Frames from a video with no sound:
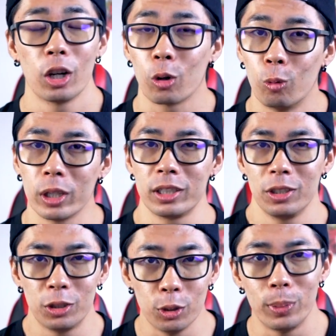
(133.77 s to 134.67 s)
or what
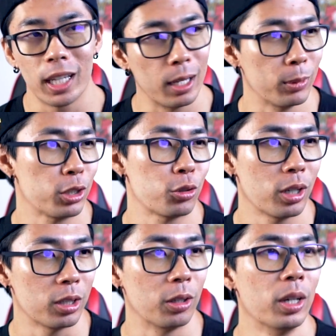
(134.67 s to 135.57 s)
to do became a
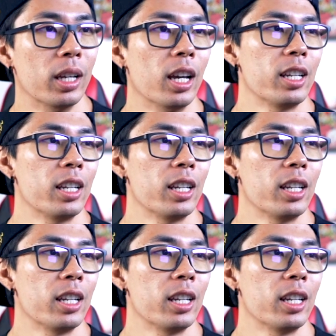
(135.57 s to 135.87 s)
struggle.